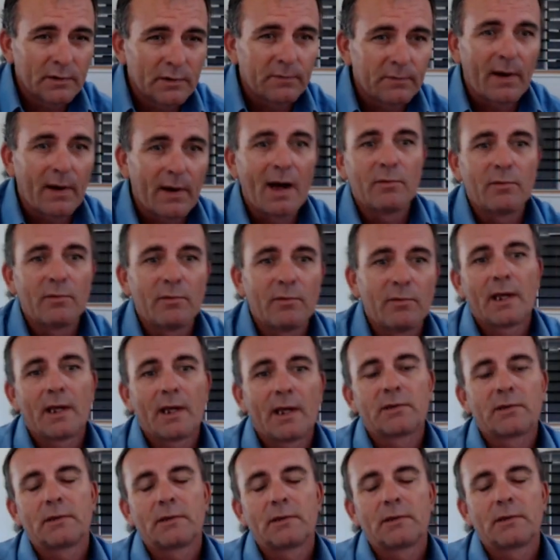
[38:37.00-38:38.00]
most
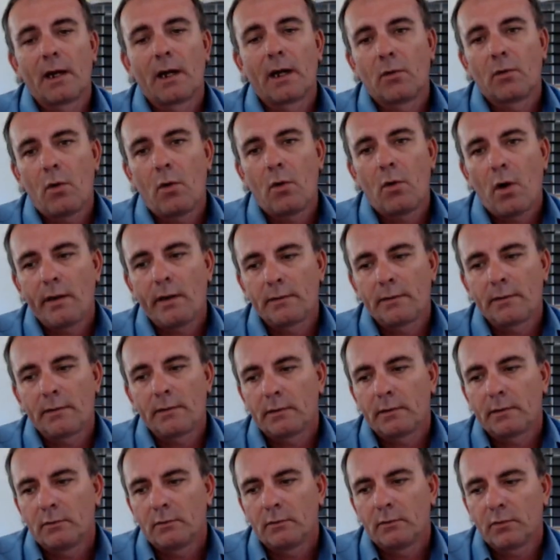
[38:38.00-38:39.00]
farmers actually were
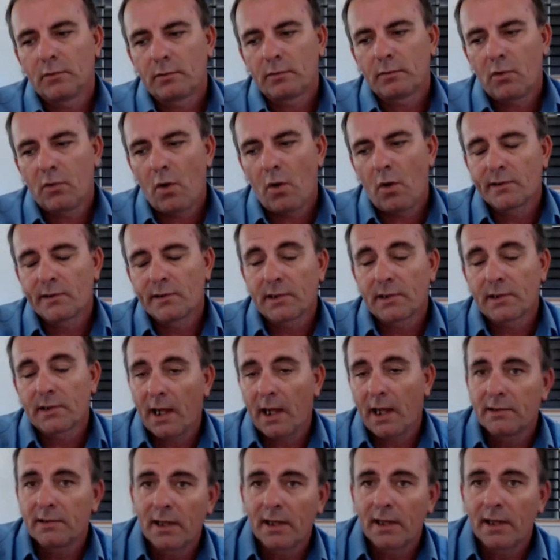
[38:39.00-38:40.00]
quite
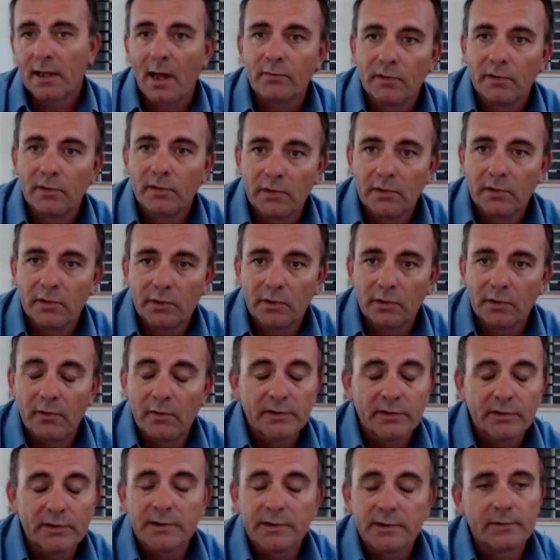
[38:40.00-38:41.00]
scared to come to
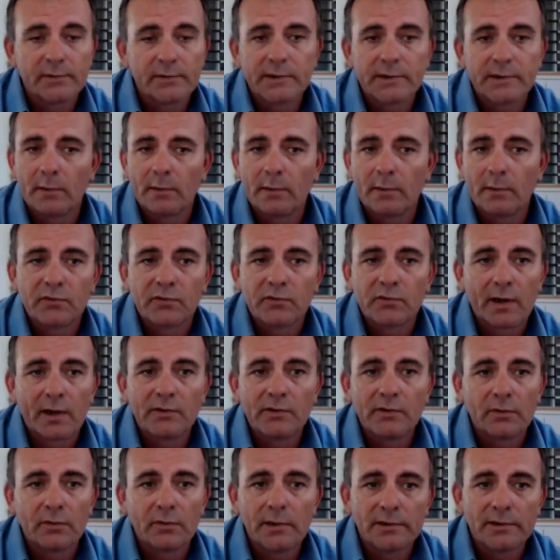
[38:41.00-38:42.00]
the university for
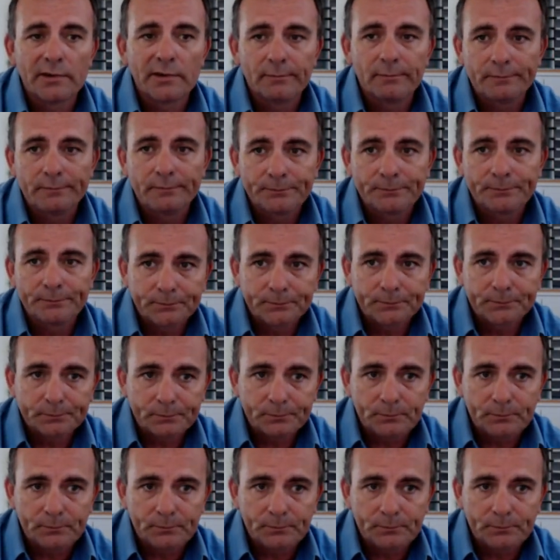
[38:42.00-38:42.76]
some strange reason.